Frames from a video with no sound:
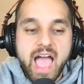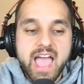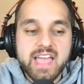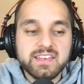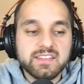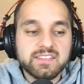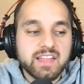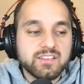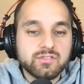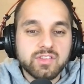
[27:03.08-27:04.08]

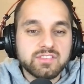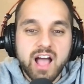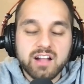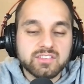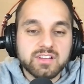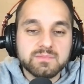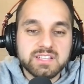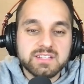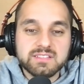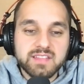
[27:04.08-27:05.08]
then the doctor comes
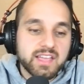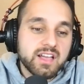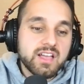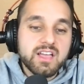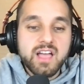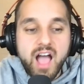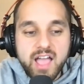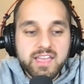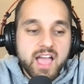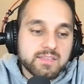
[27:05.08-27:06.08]
in and is like,
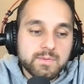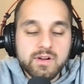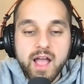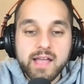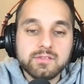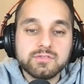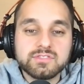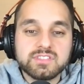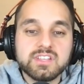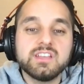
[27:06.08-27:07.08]
hi, Gaspar. Hi,
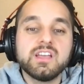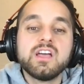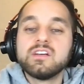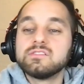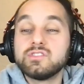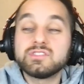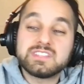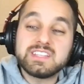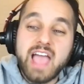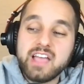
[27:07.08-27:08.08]
Lucy.
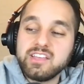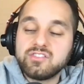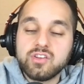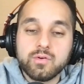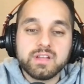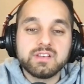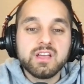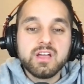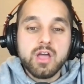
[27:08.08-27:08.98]
Lucy, how you doing?